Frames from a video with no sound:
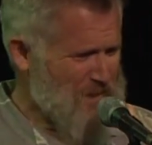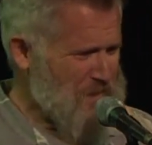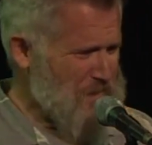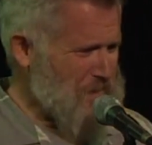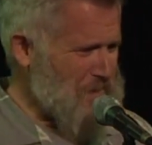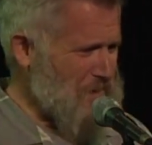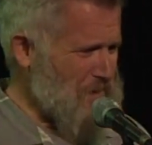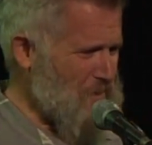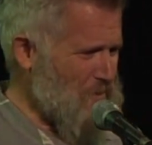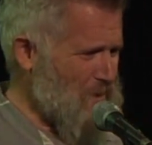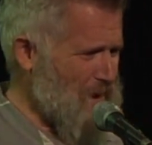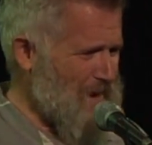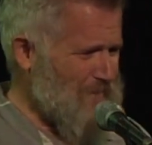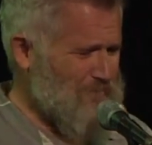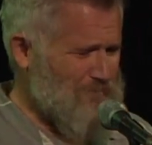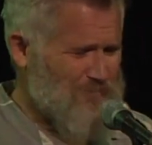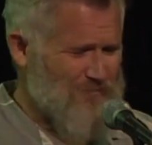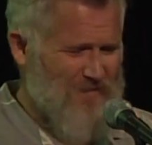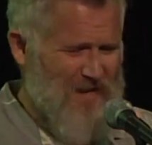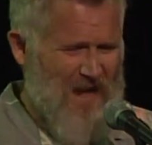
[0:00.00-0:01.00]
So
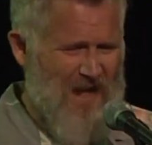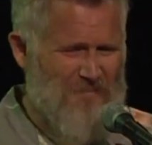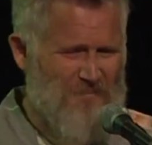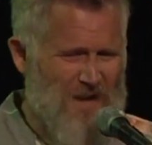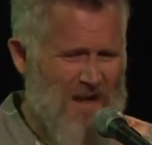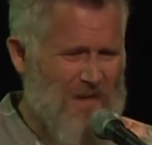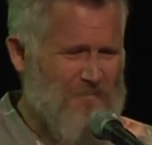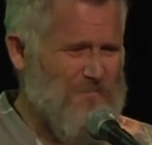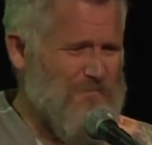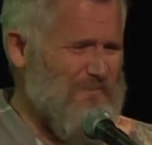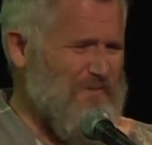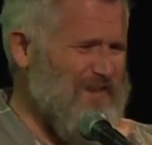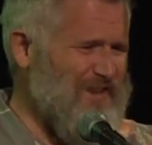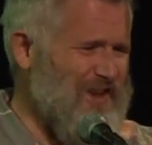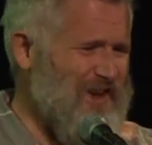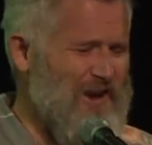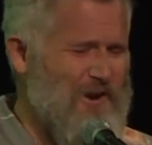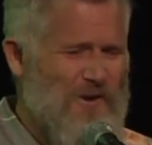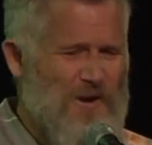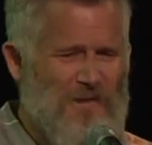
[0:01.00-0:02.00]
I'm
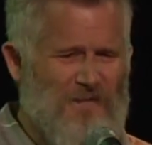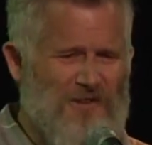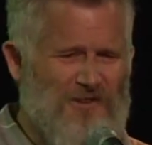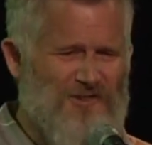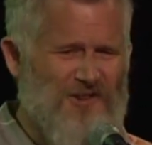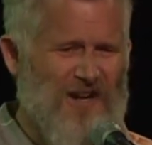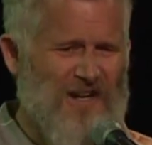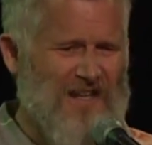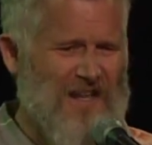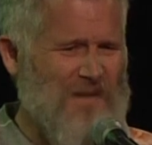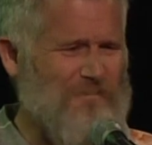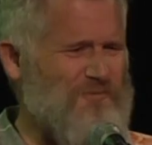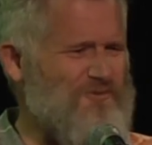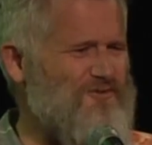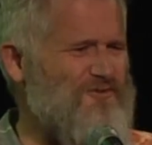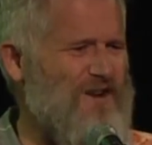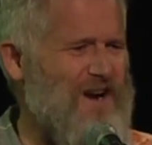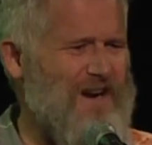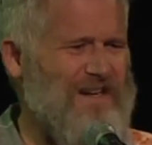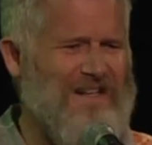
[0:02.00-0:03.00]
tearing the chicken, and I'm
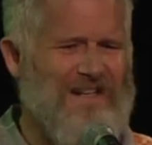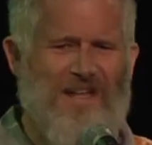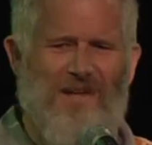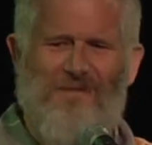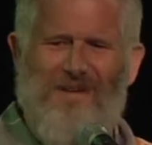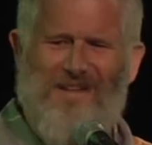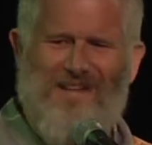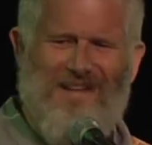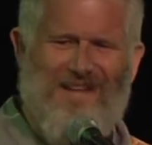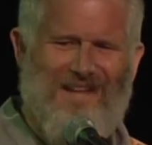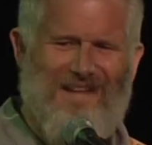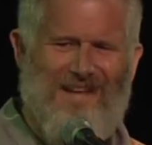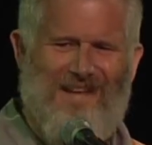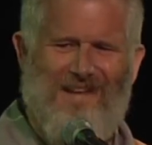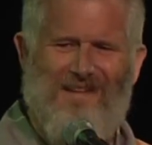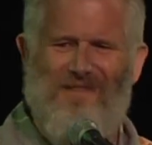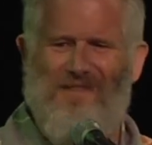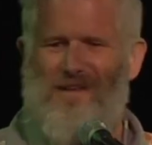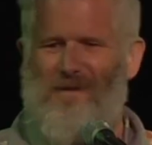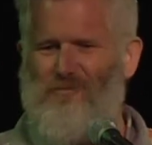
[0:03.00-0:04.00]
trying to give it to
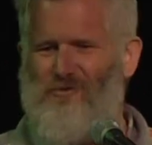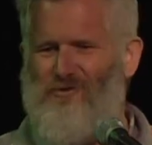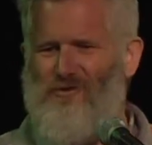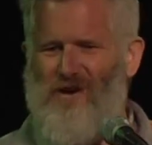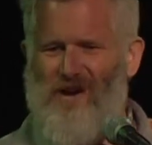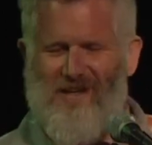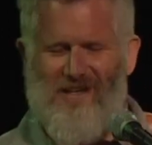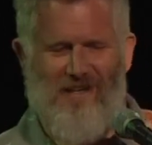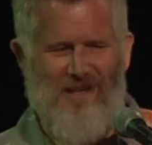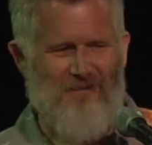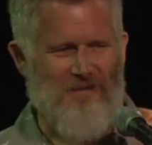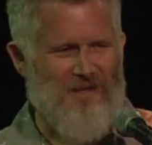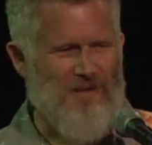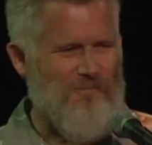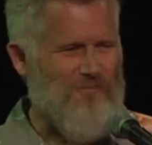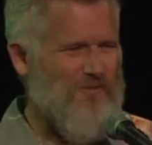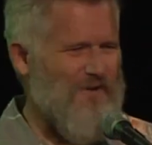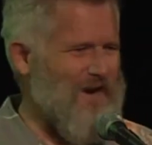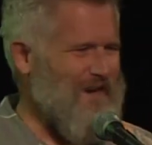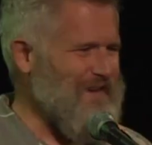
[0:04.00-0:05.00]
kids, and I'm trying to give it to
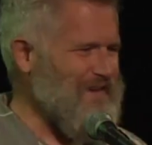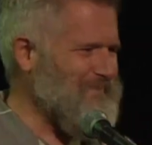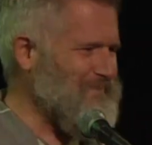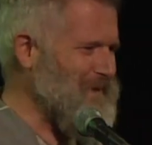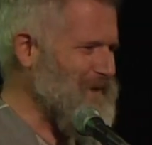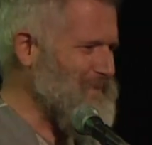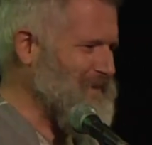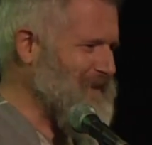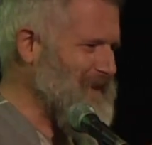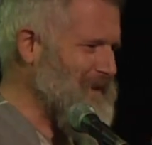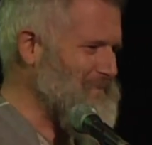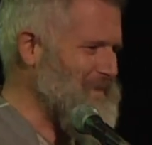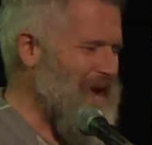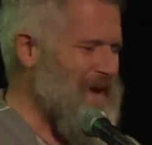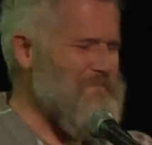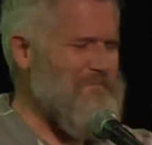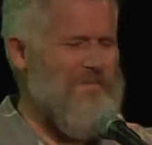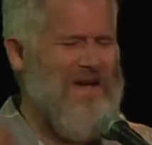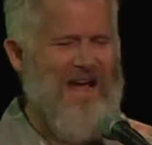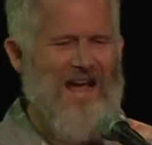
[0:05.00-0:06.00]
pregnant people, and
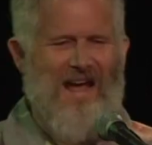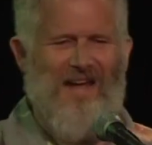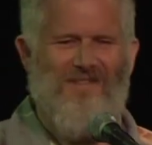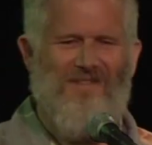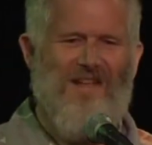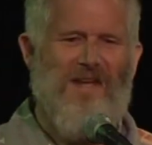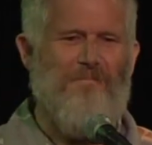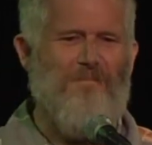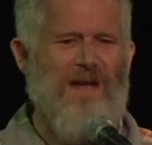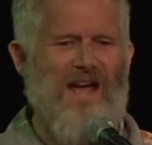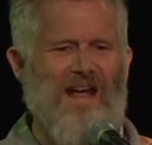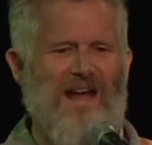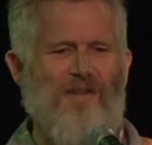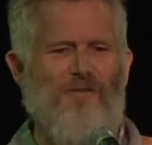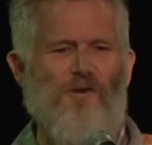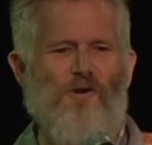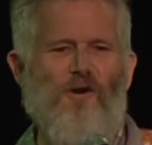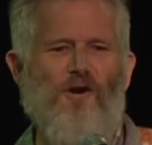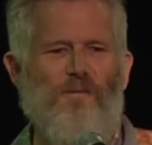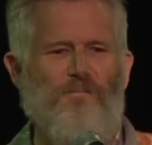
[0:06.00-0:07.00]
I'm passing it back,
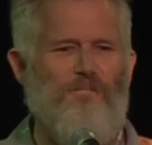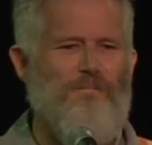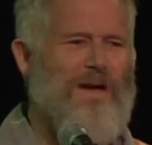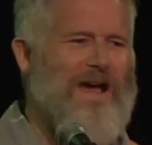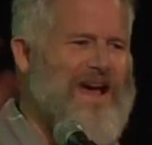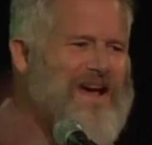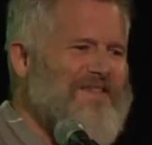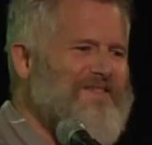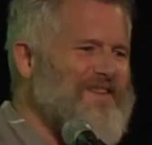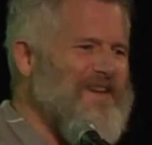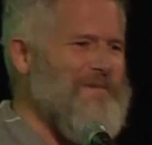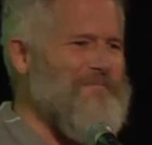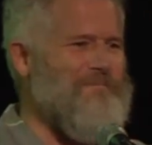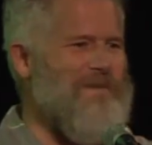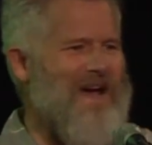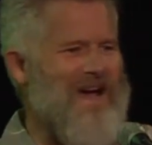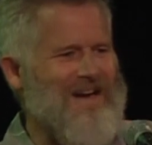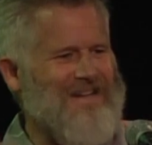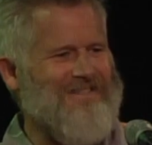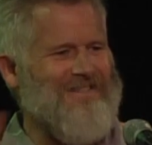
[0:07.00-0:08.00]
and they're all passing it
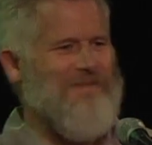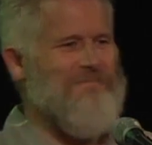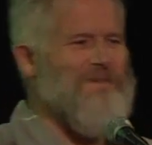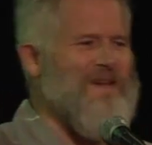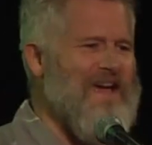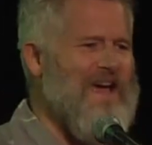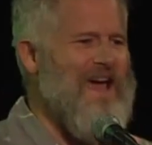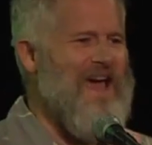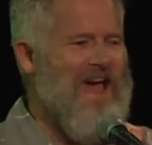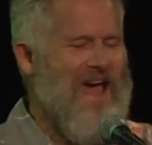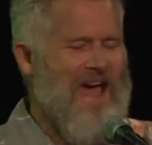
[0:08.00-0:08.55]
back to me.